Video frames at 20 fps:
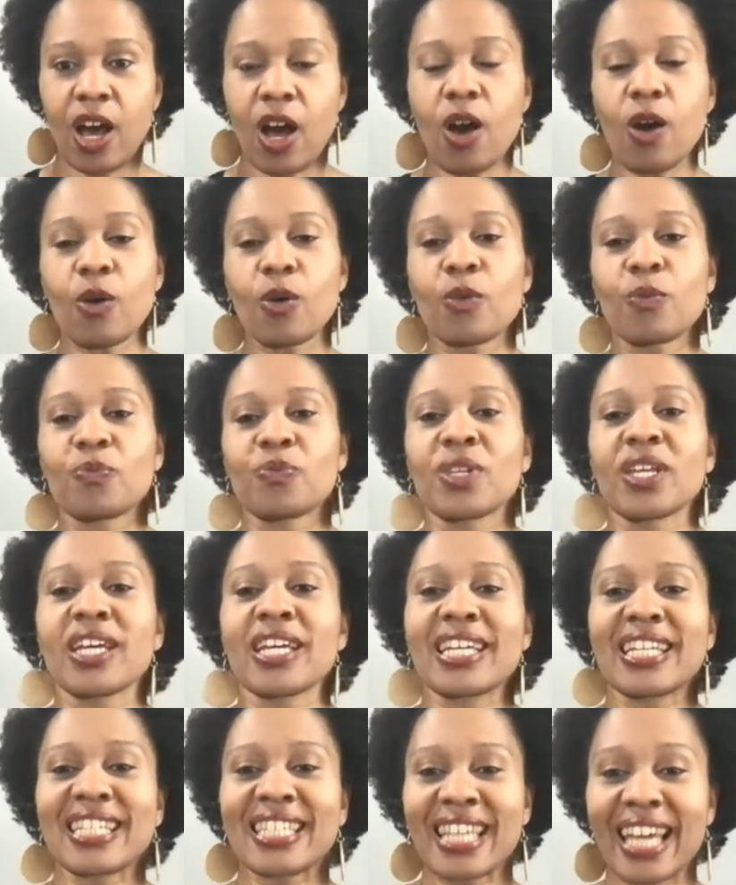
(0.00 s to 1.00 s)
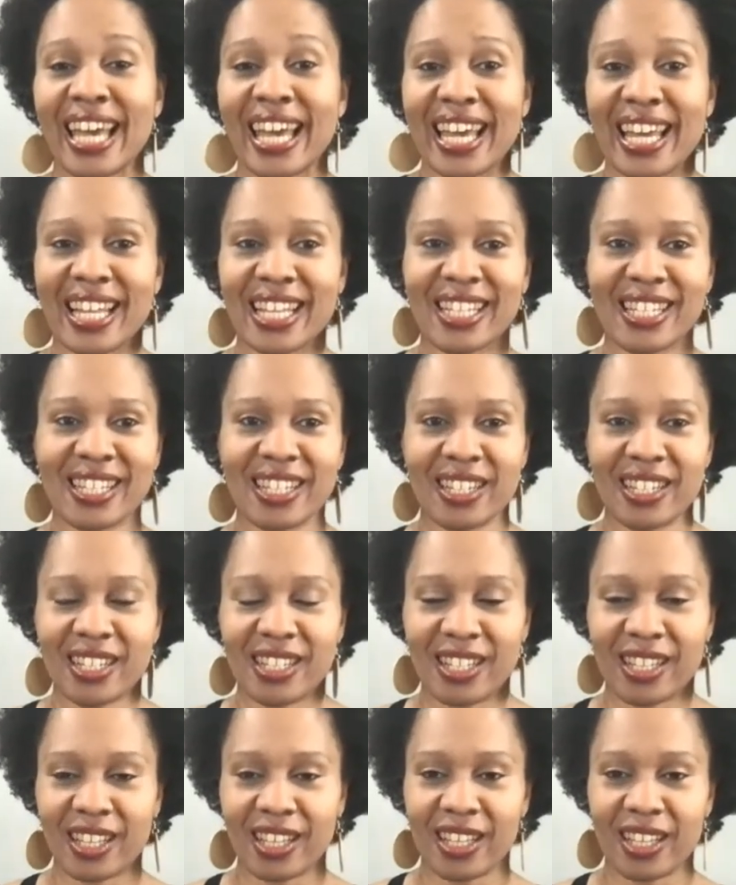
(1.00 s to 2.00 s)
Oh, 10
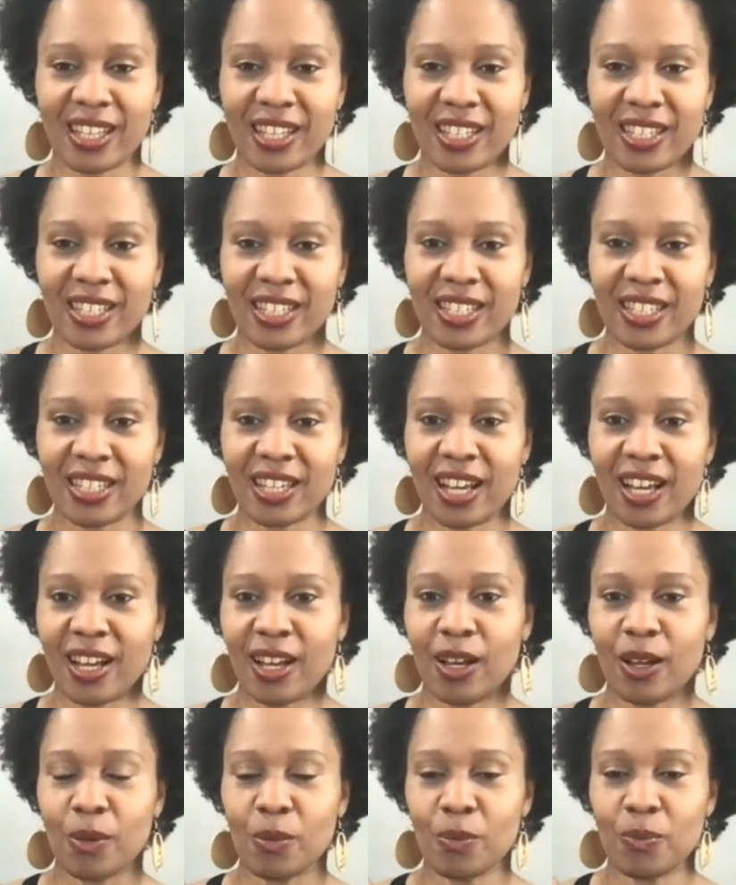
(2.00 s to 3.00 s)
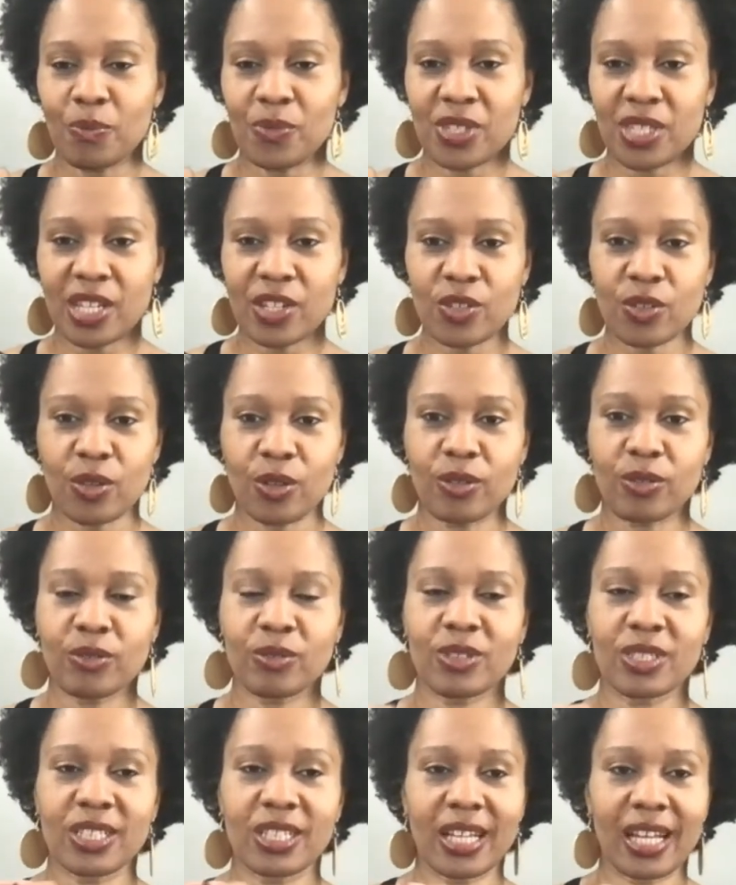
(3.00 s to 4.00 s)
Central,
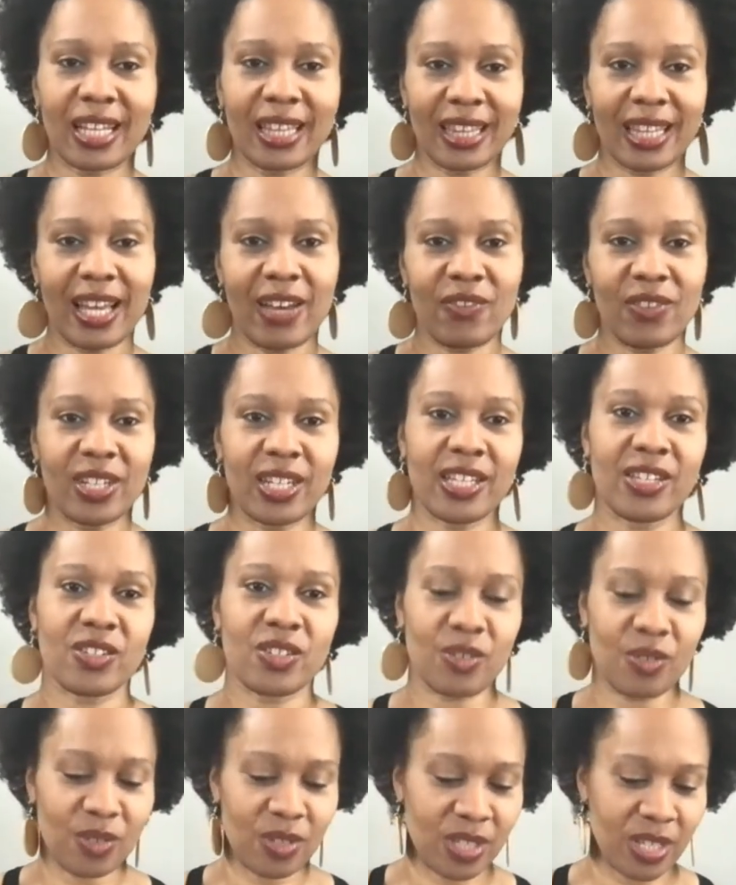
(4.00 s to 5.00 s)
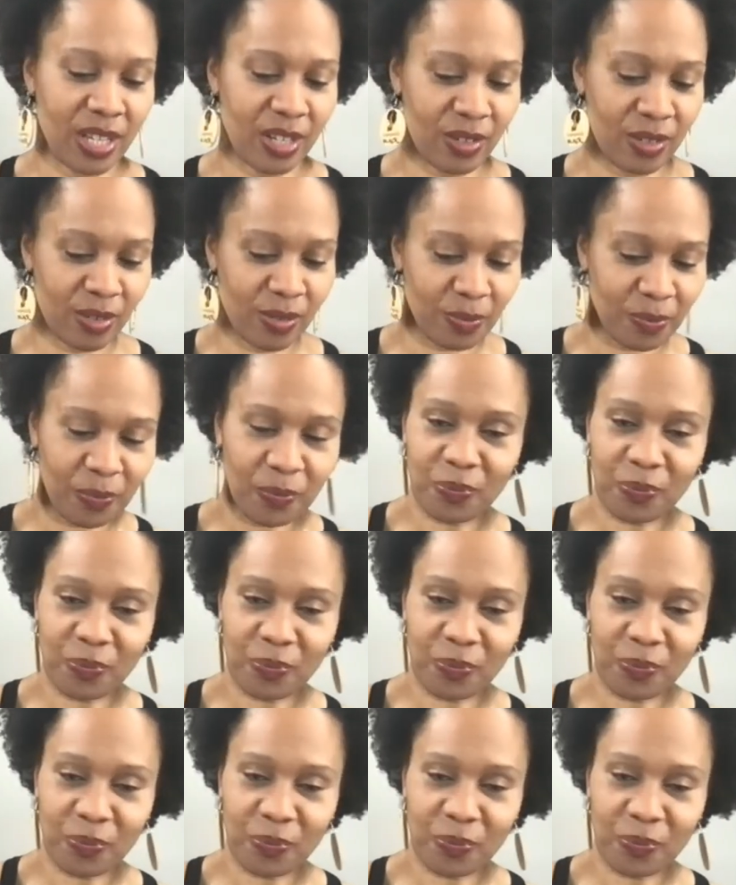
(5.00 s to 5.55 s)
11 Eastern Standard.